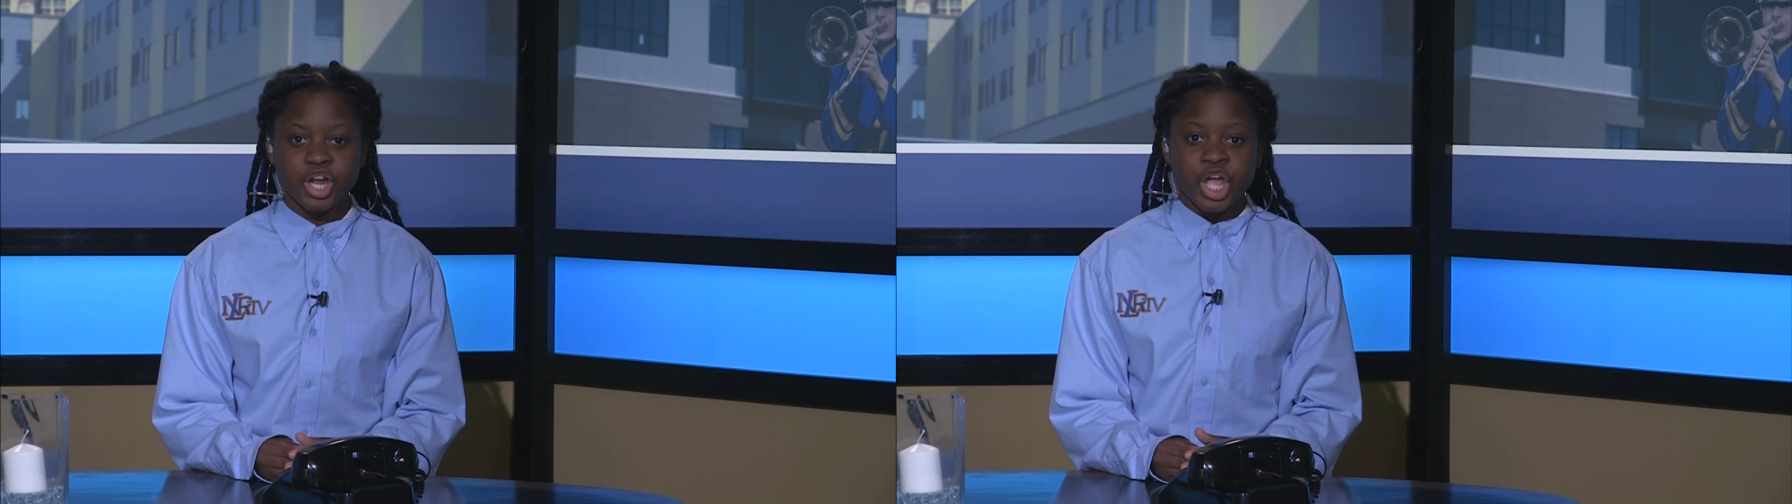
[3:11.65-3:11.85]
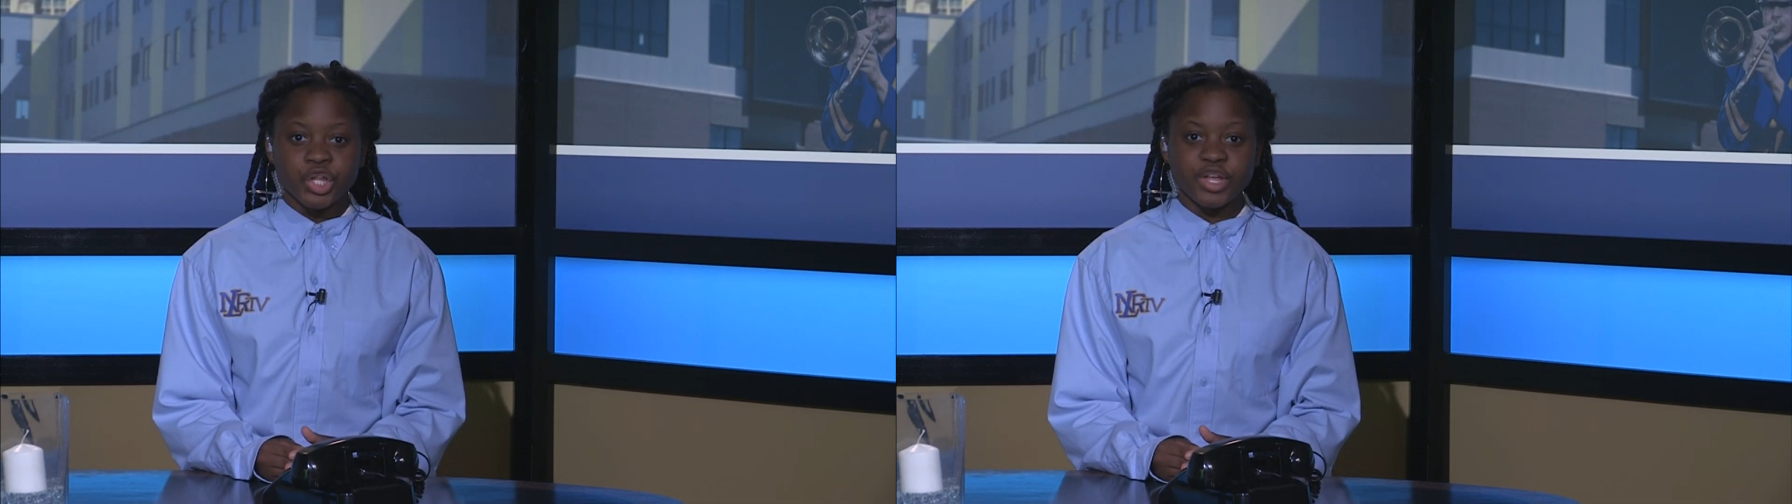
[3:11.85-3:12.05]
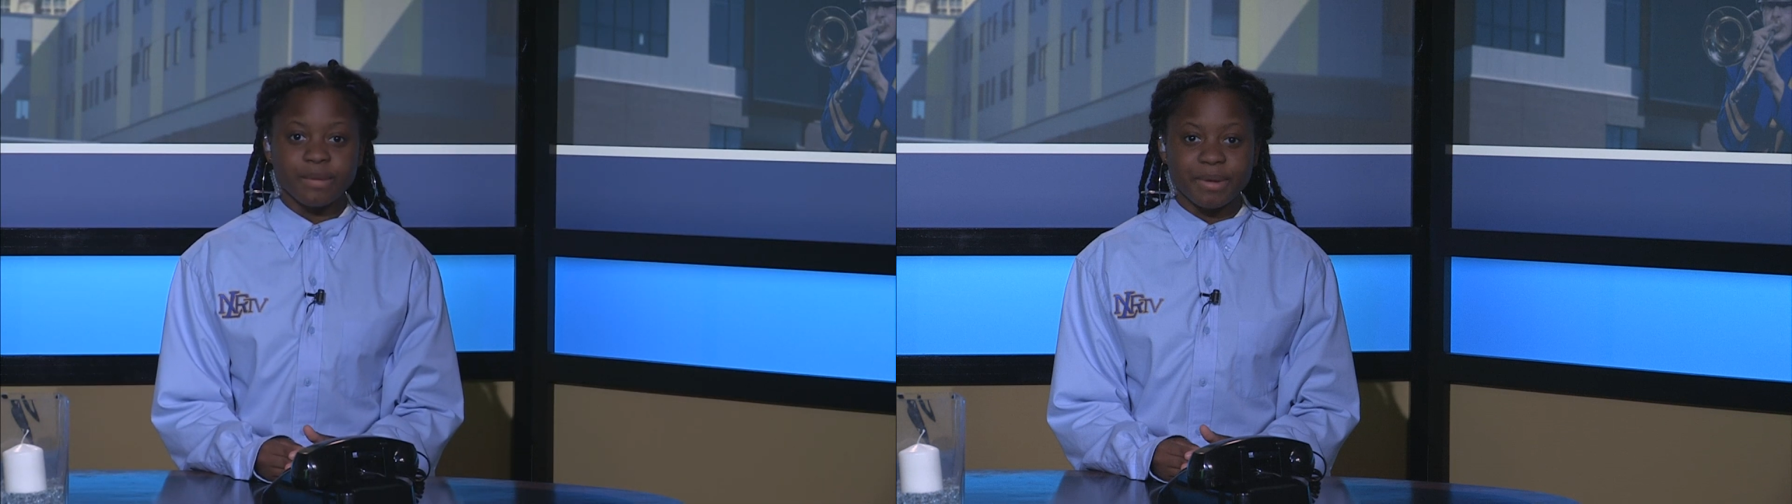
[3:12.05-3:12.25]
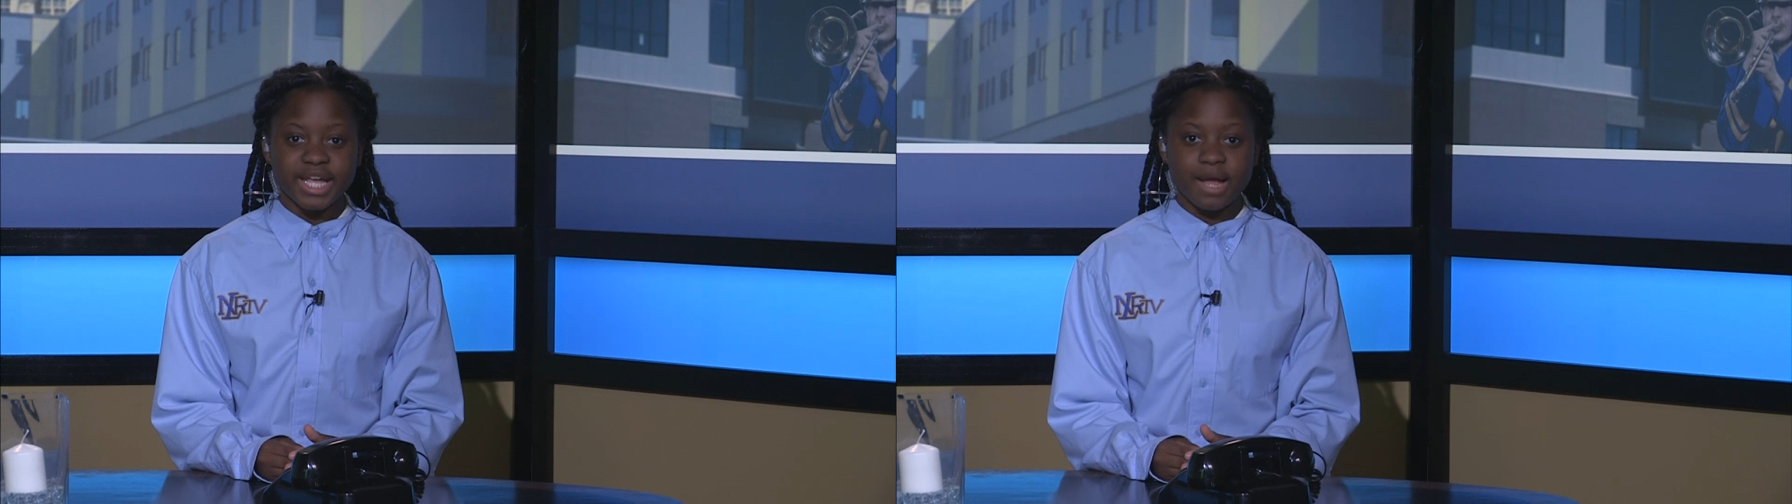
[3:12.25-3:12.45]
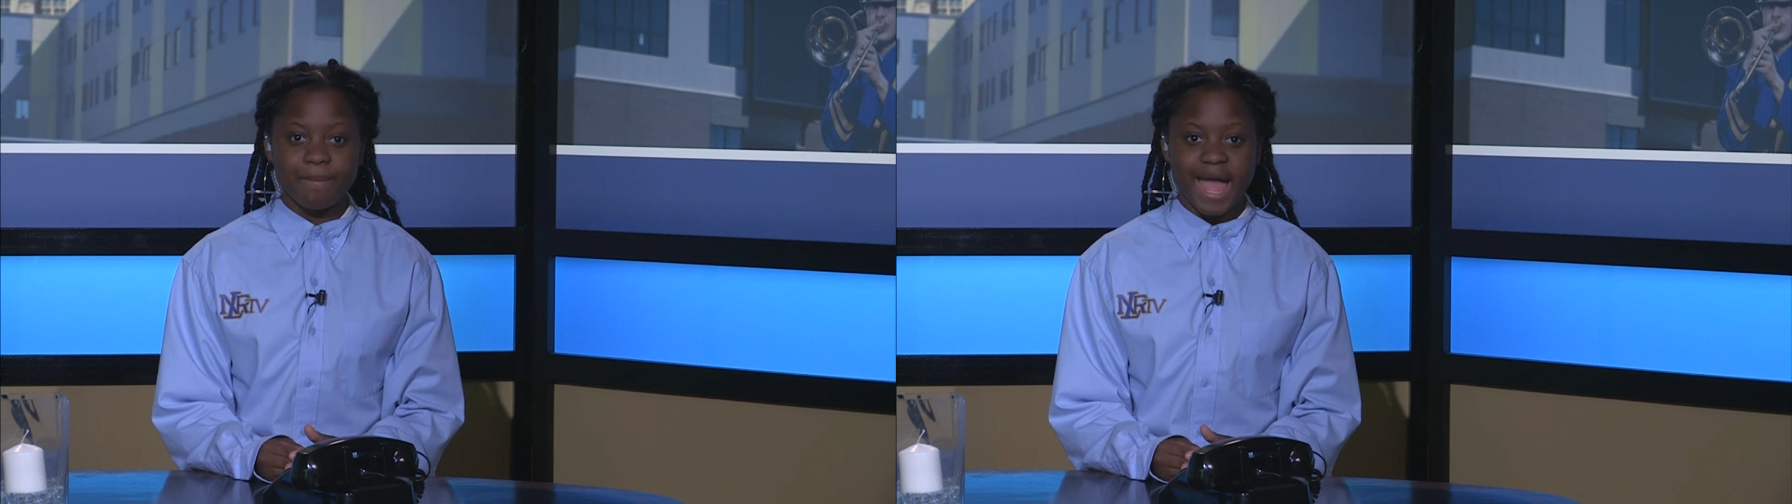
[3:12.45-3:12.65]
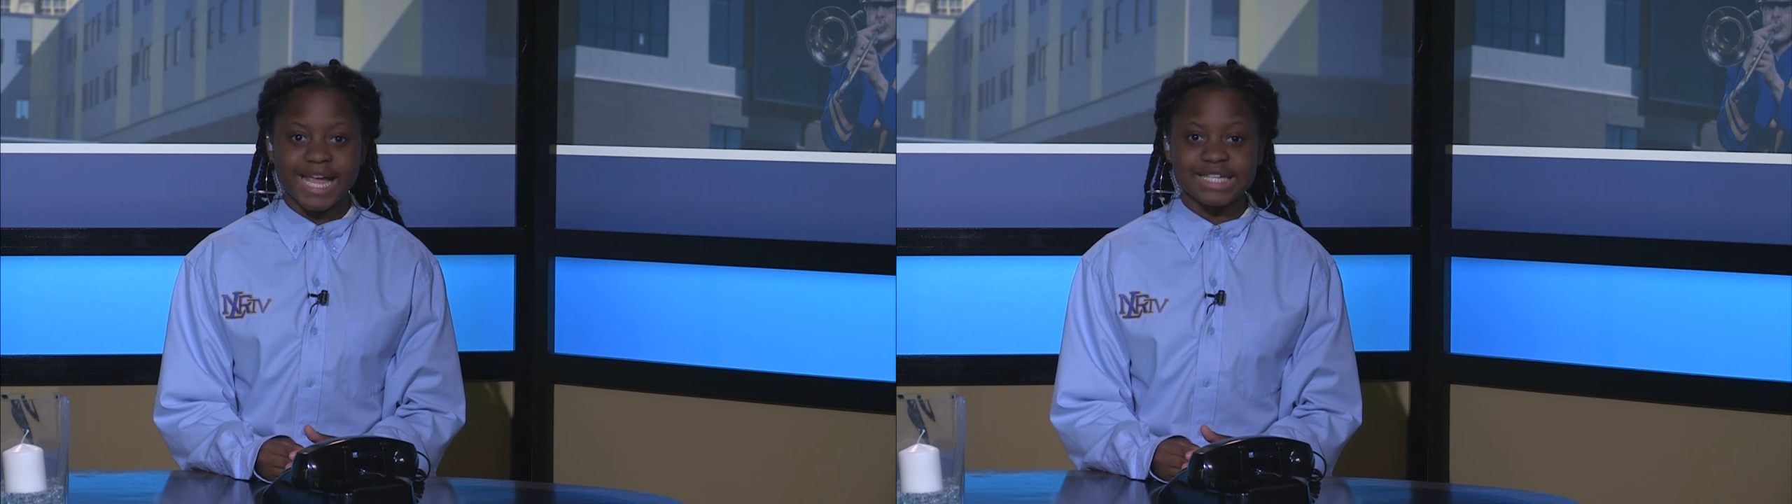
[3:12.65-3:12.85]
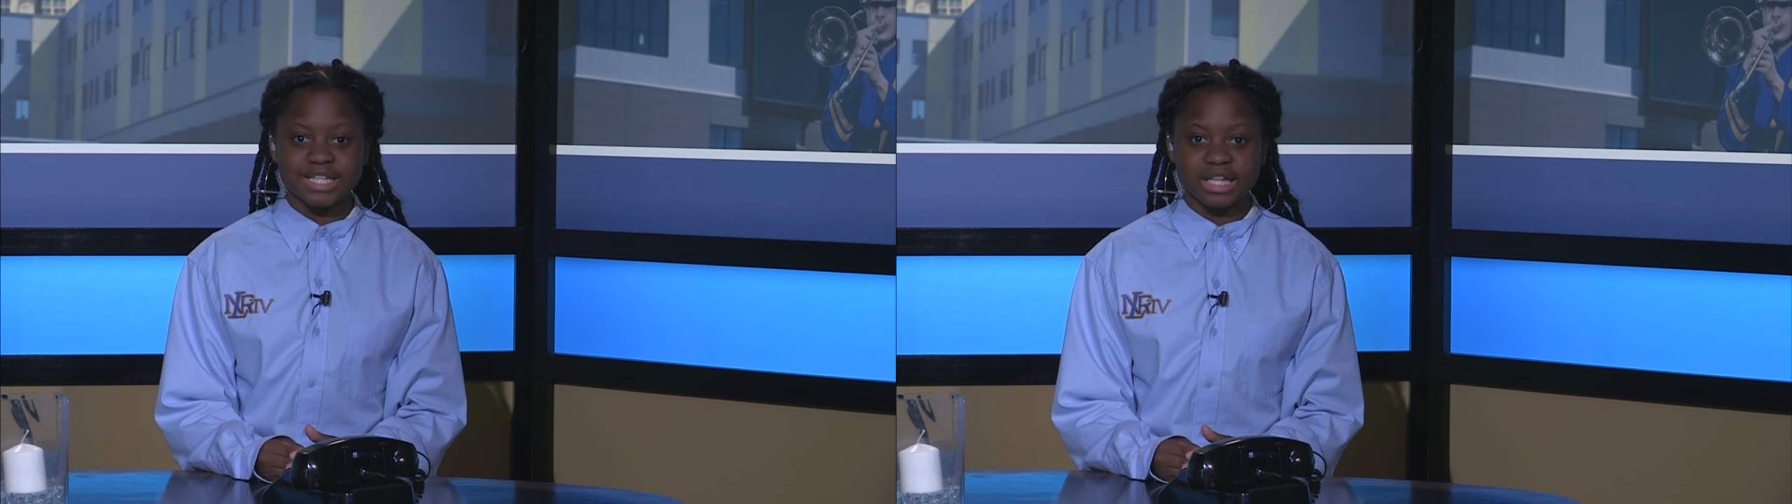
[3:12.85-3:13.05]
you can pick up packets in the